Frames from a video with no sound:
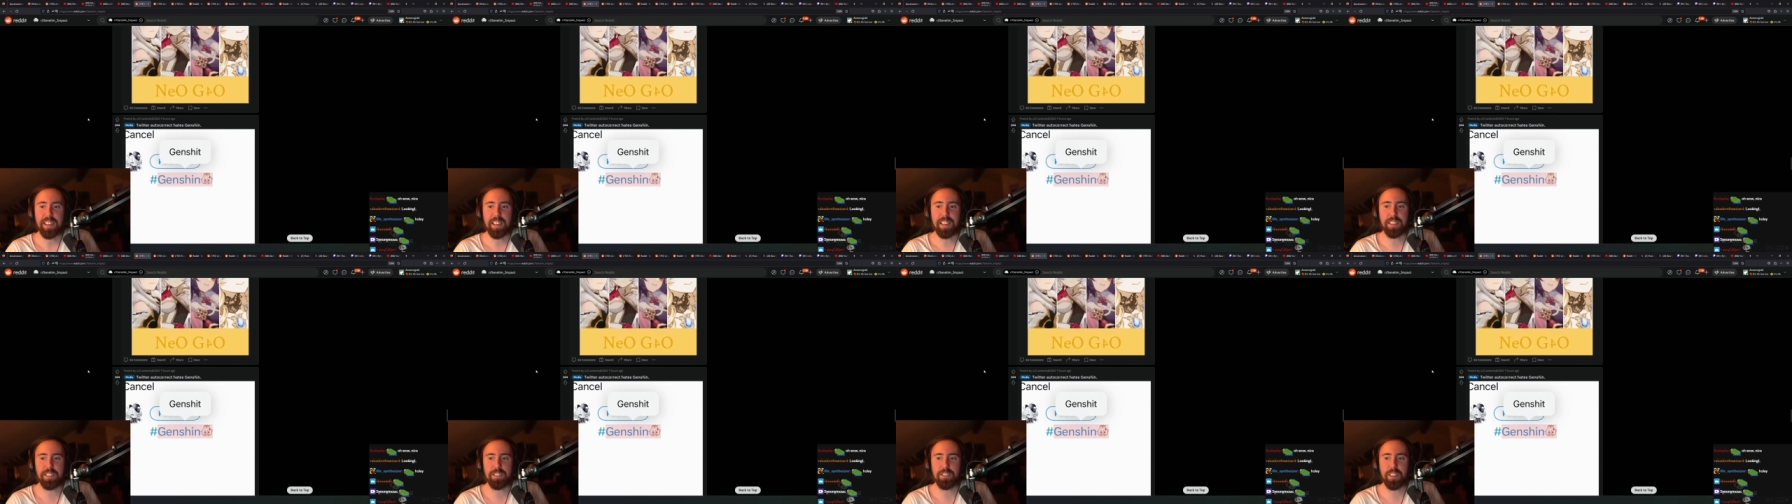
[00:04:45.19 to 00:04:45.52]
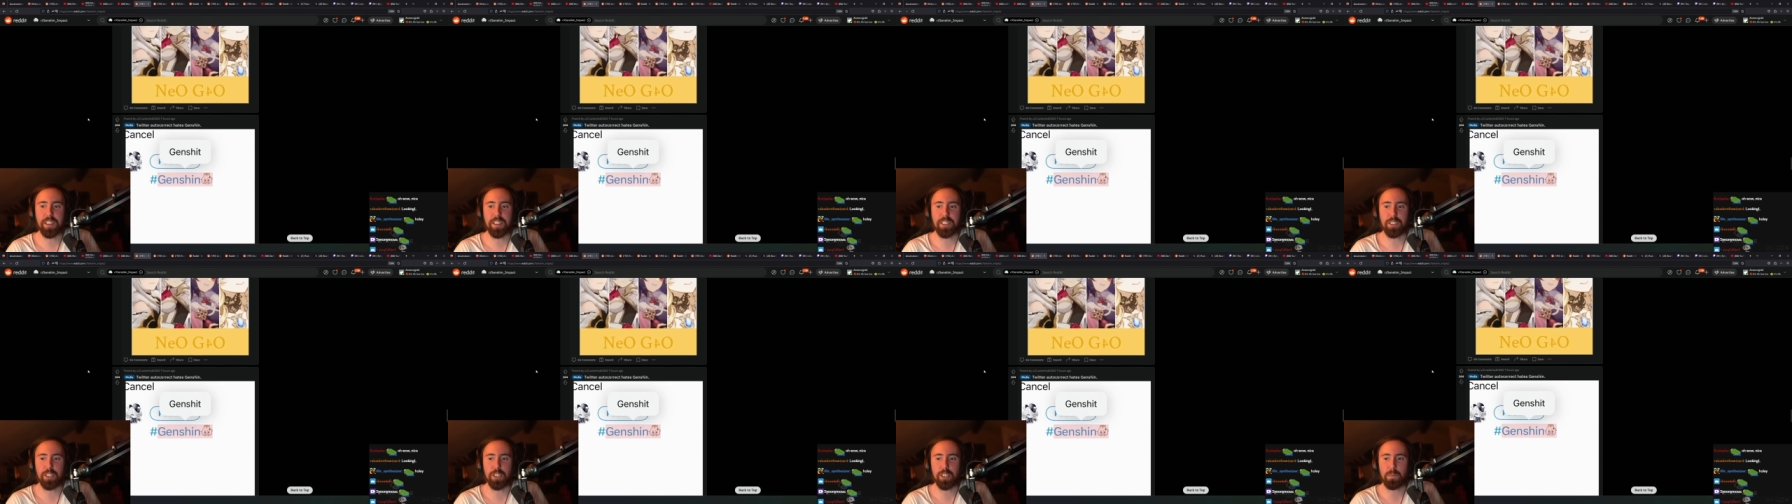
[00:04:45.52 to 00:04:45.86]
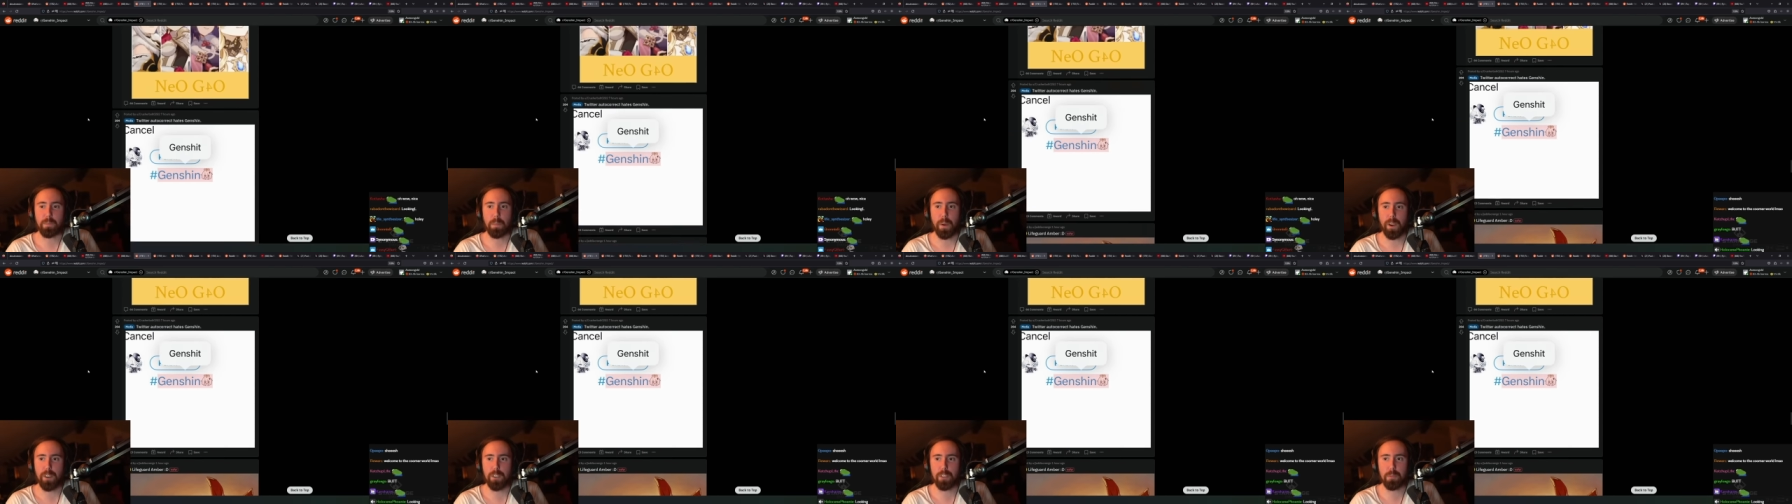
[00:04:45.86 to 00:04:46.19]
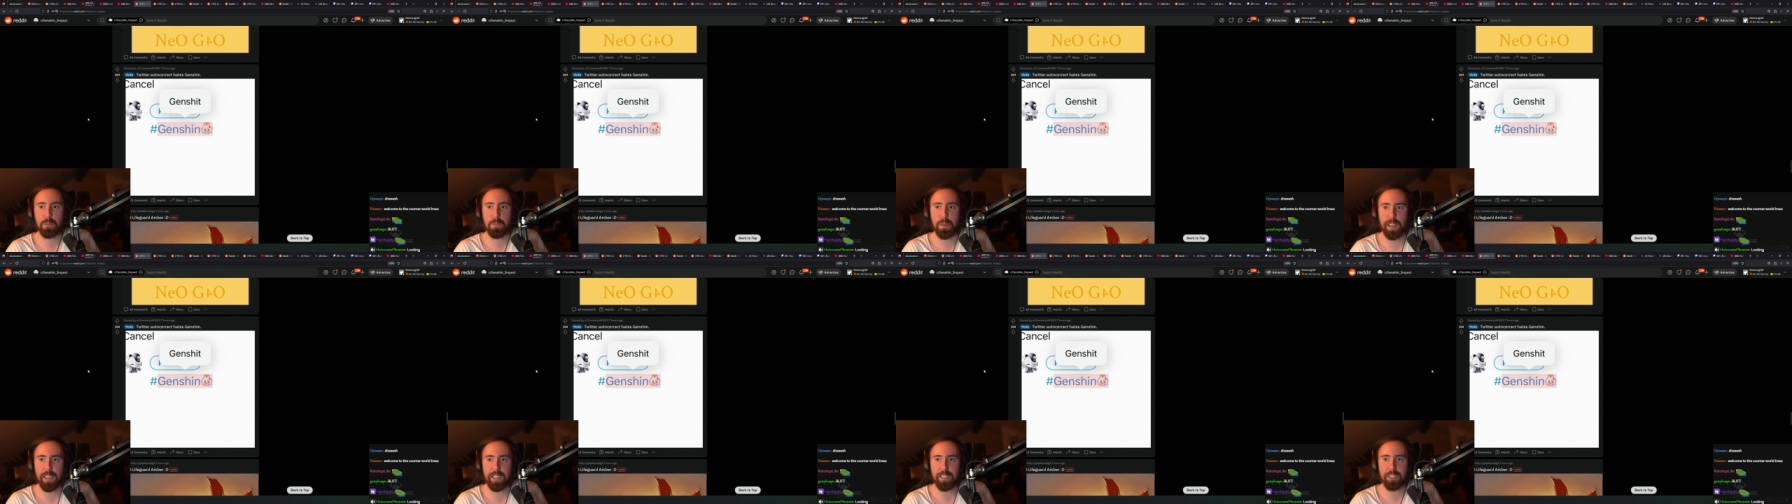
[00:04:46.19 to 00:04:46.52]
Is they just
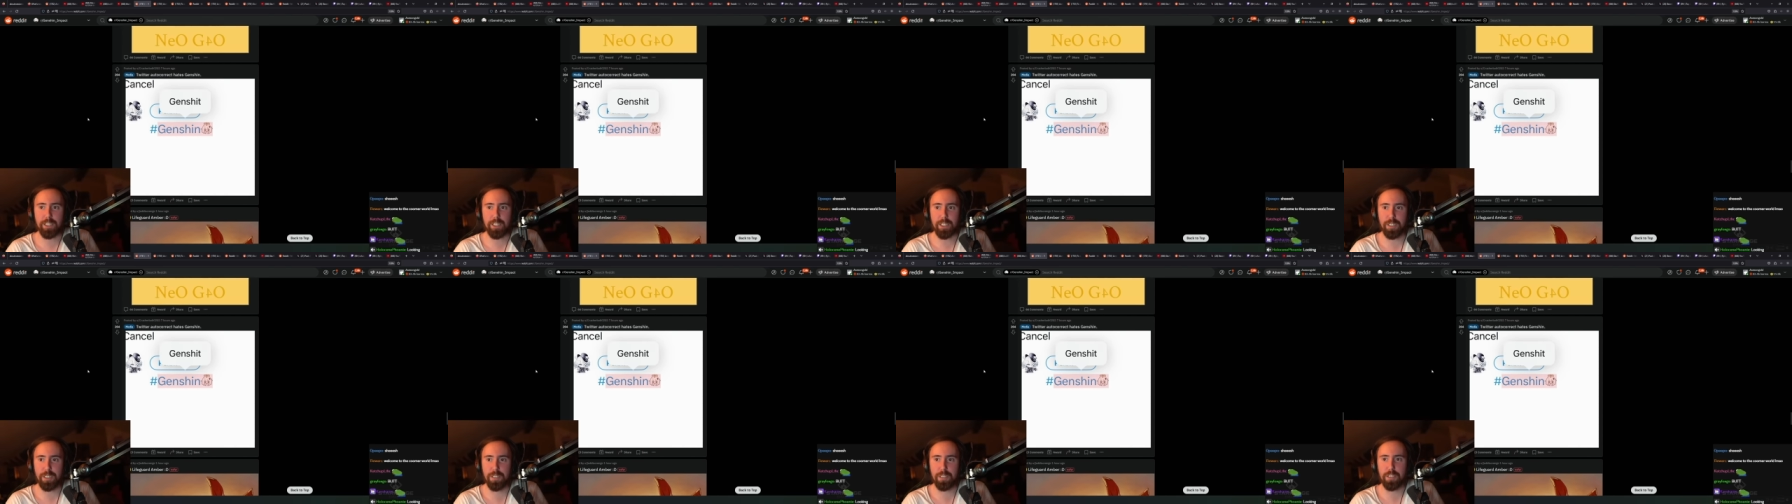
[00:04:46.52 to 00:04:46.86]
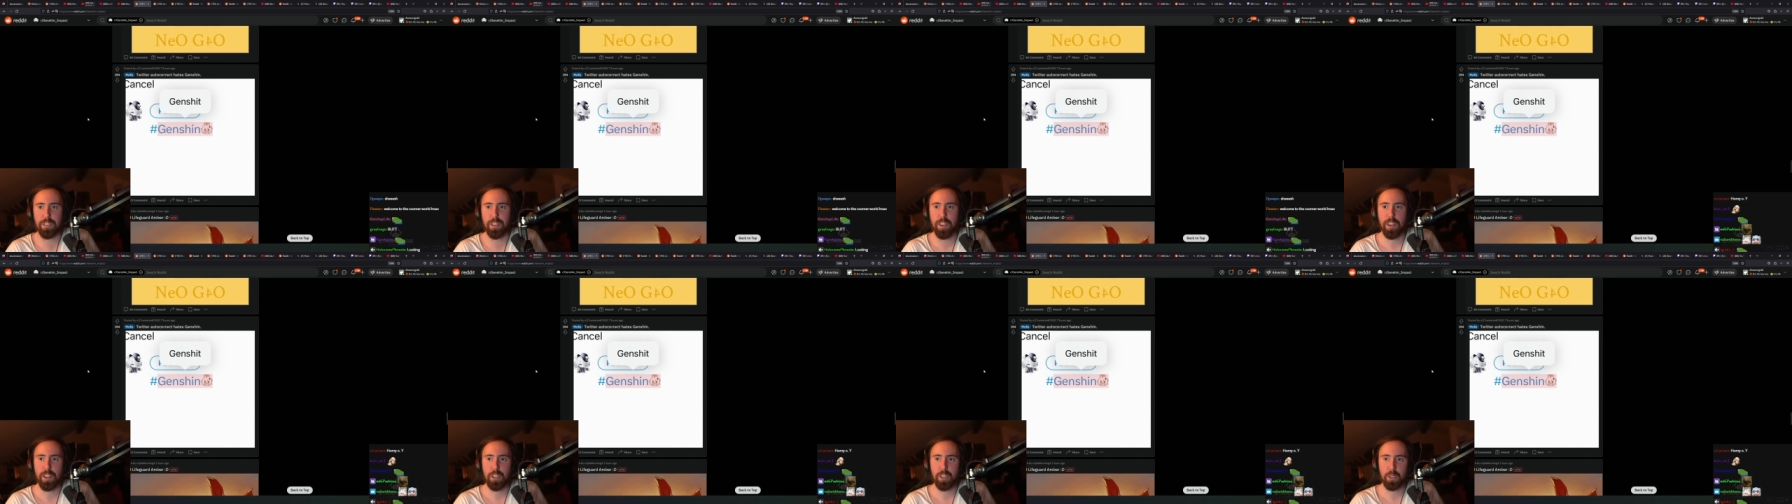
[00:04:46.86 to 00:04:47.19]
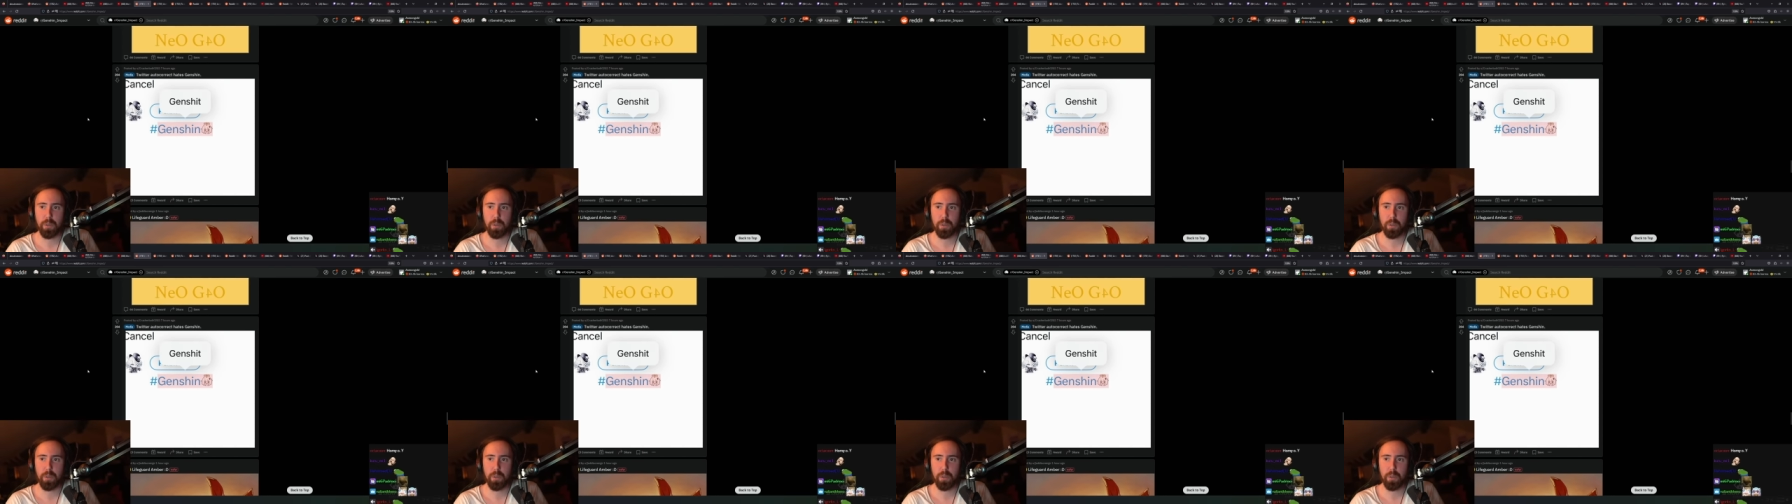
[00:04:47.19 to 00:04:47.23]
post pictures.